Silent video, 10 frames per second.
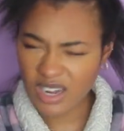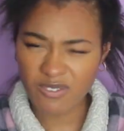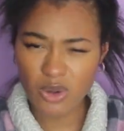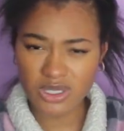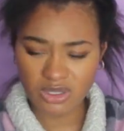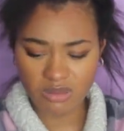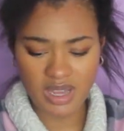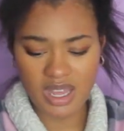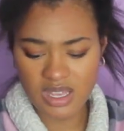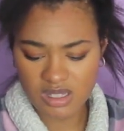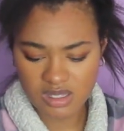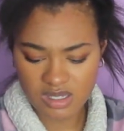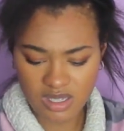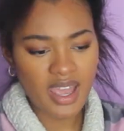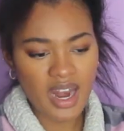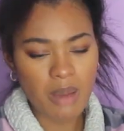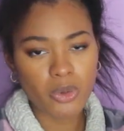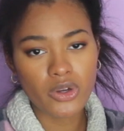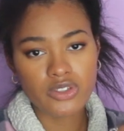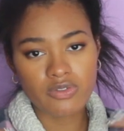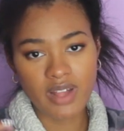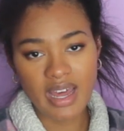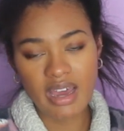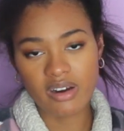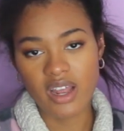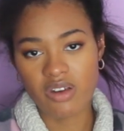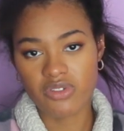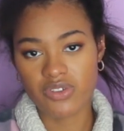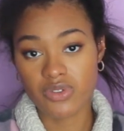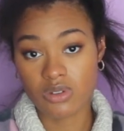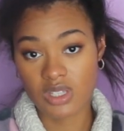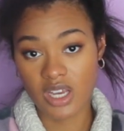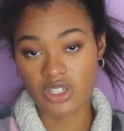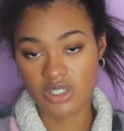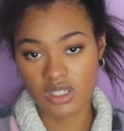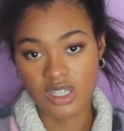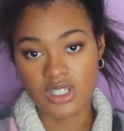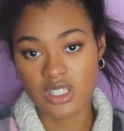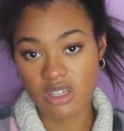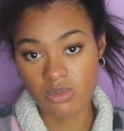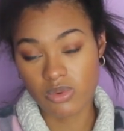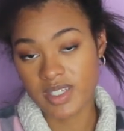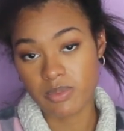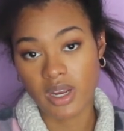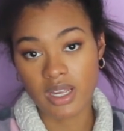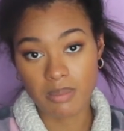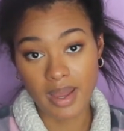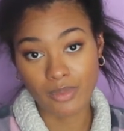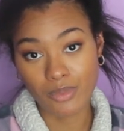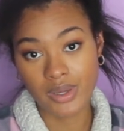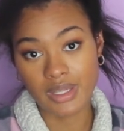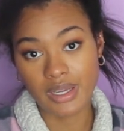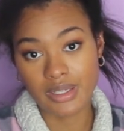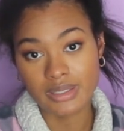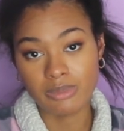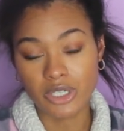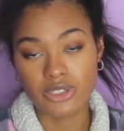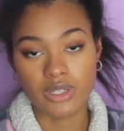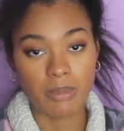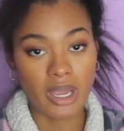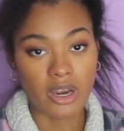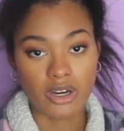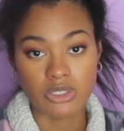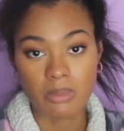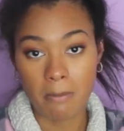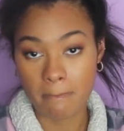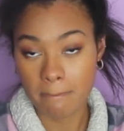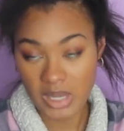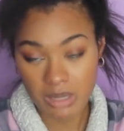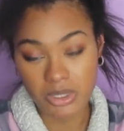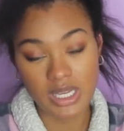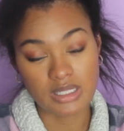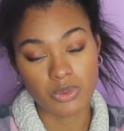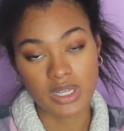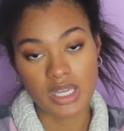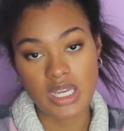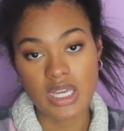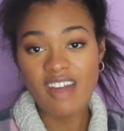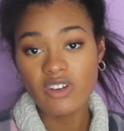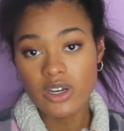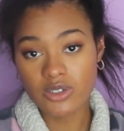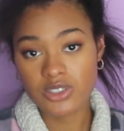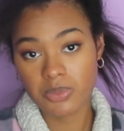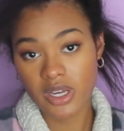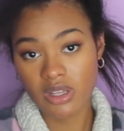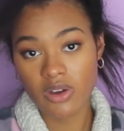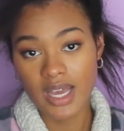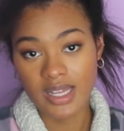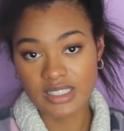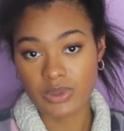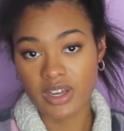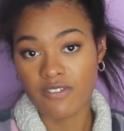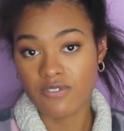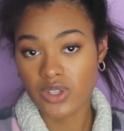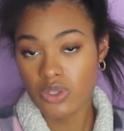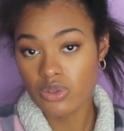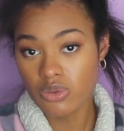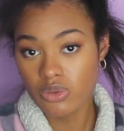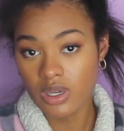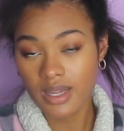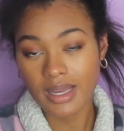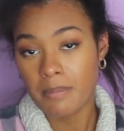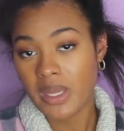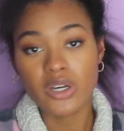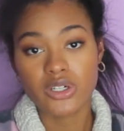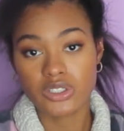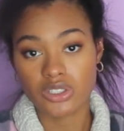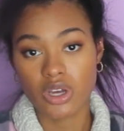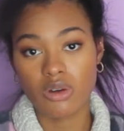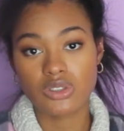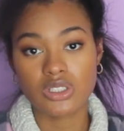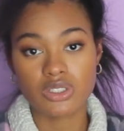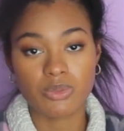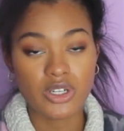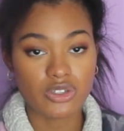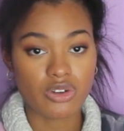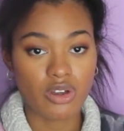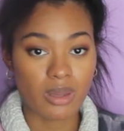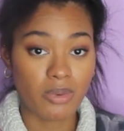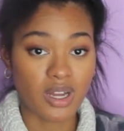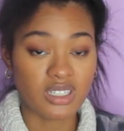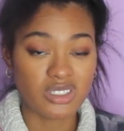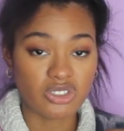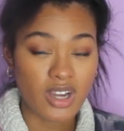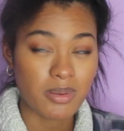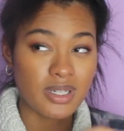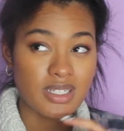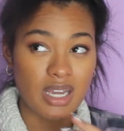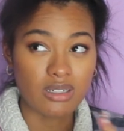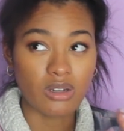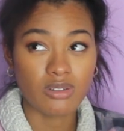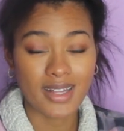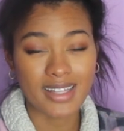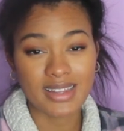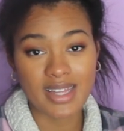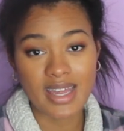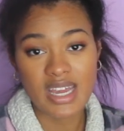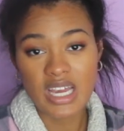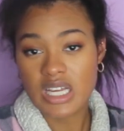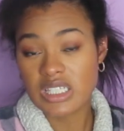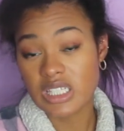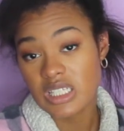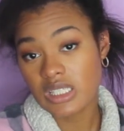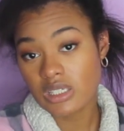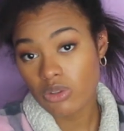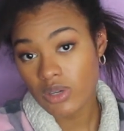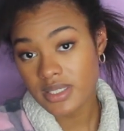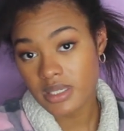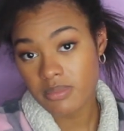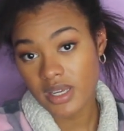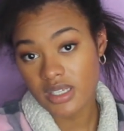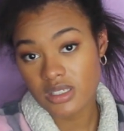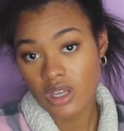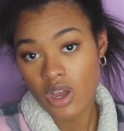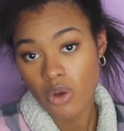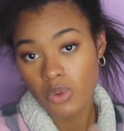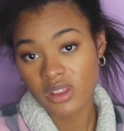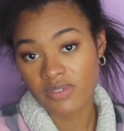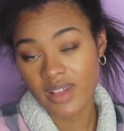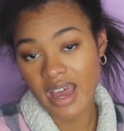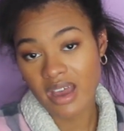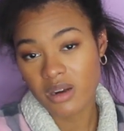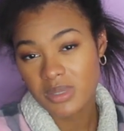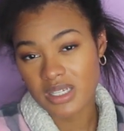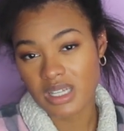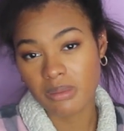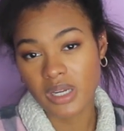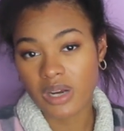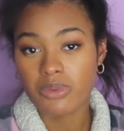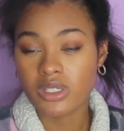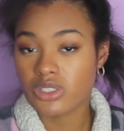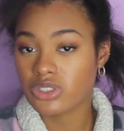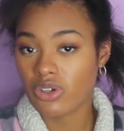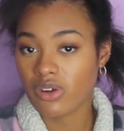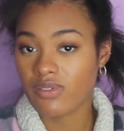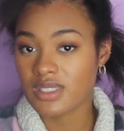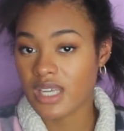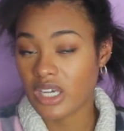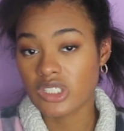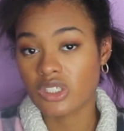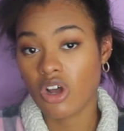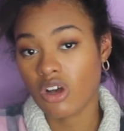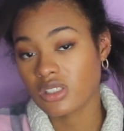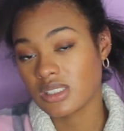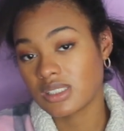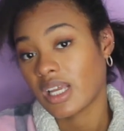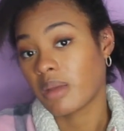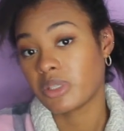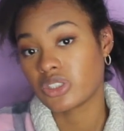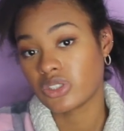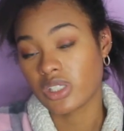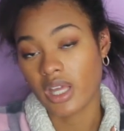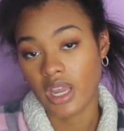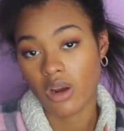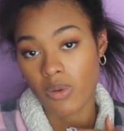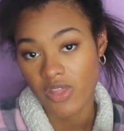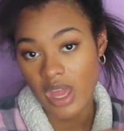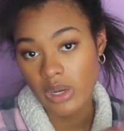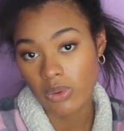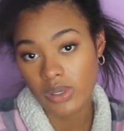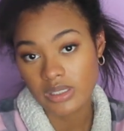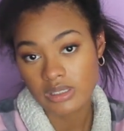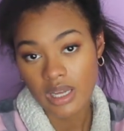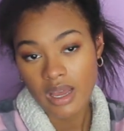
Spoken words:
kind of focused on my ends, and I'm going to flat iron every few sections and then just keep respraying it back on there to make sure that my hair is being protected with the heat. After I do spray though, I like to wait like a minute or so, just to make sure all that product is dry, because I don't like that sizzling noise it makes with the flat iron, because I'm not really sure if it's actually causing damage to the hair with that noise.